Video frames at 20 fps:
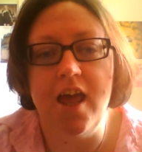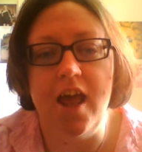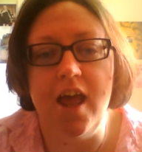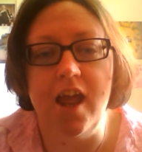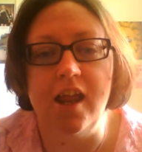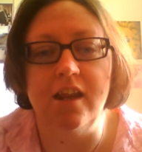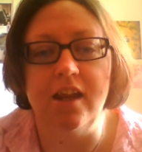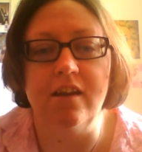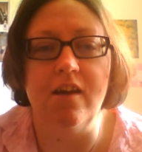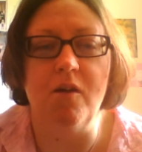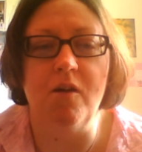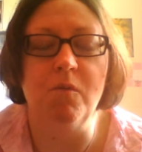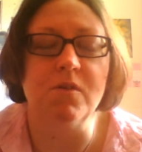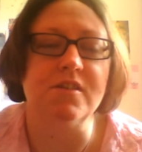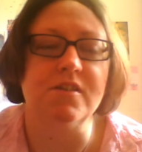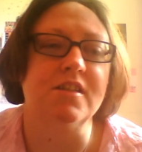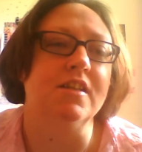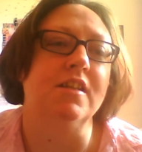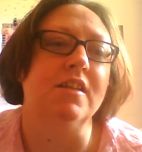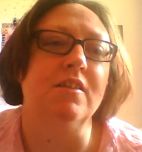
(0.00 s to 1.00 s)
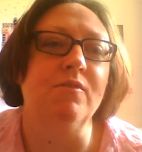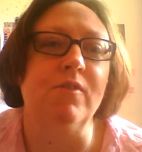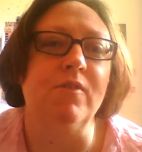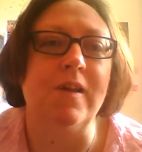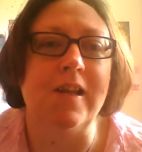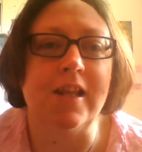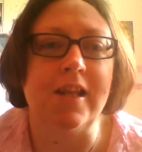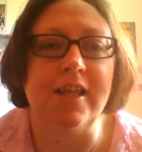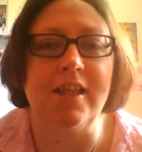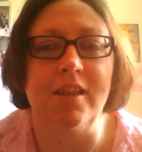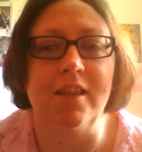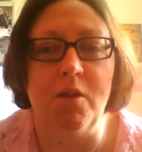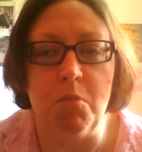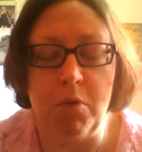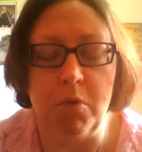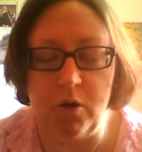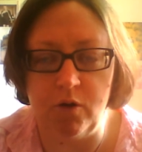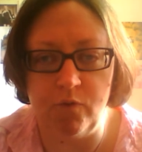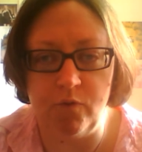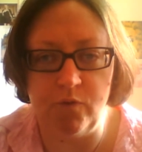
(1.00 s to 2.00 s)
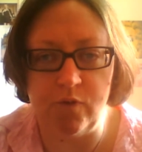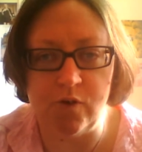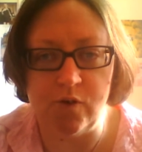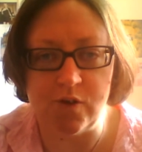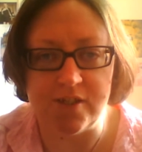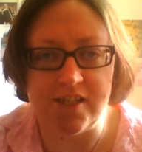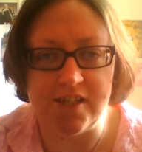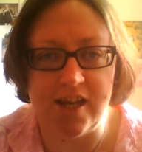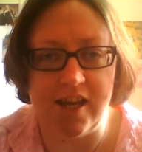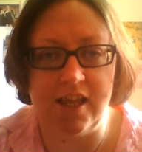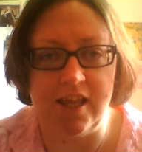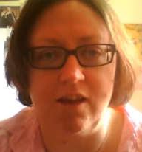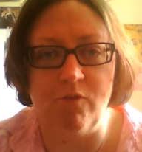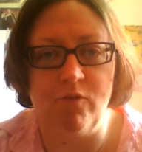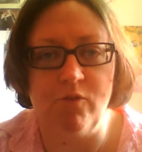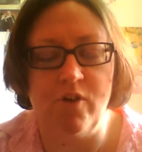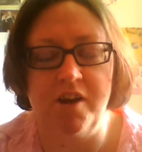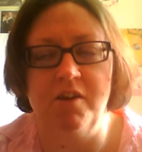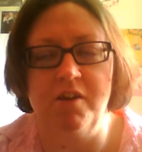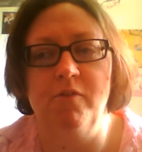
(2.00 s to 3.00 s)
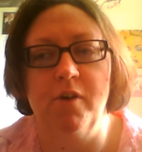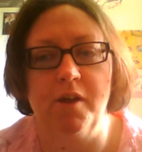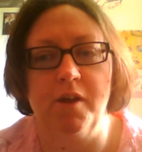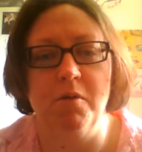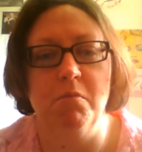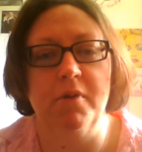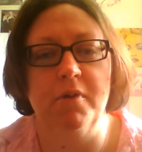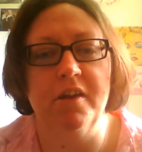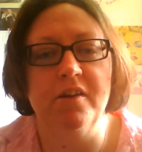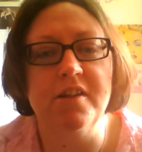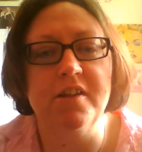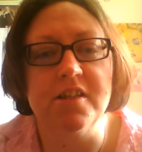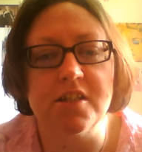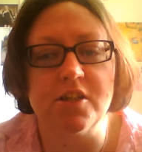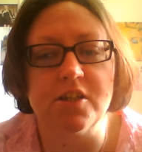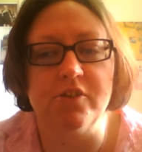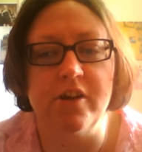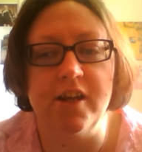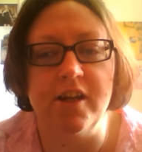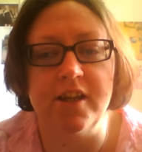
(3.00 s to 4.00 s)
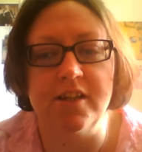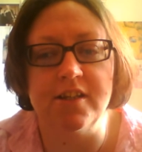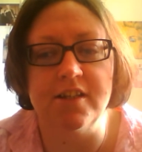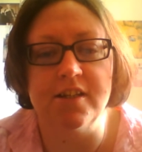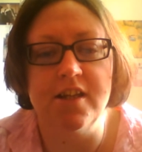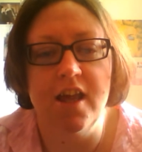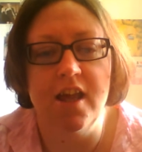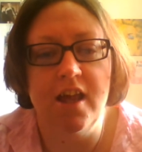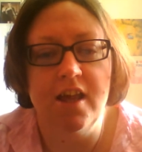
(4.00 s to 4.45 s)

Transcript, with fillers: and I wasn't really in the mood for sitting in front of a computer screen